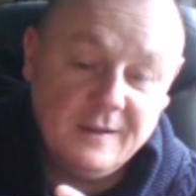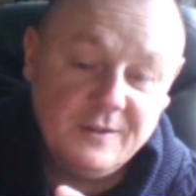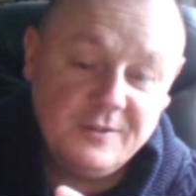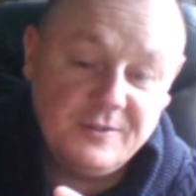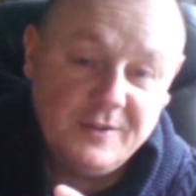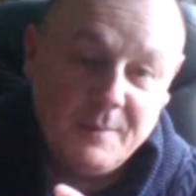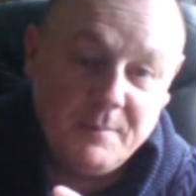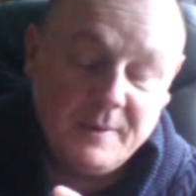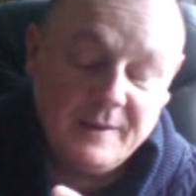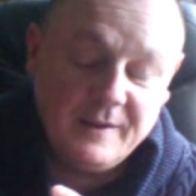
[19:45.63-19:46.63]

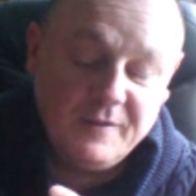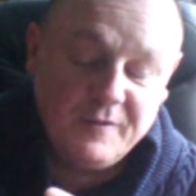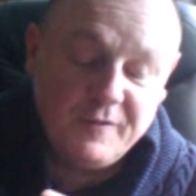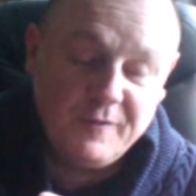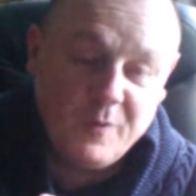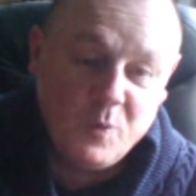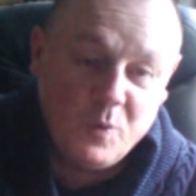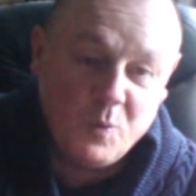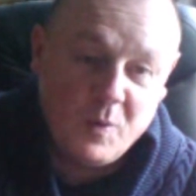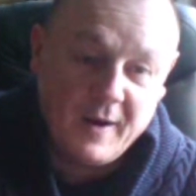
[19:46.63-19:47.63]
simply fall
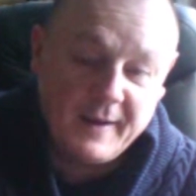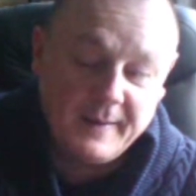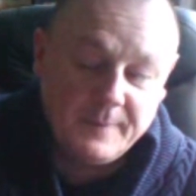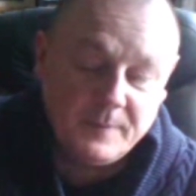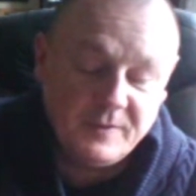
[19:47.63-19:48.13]
away,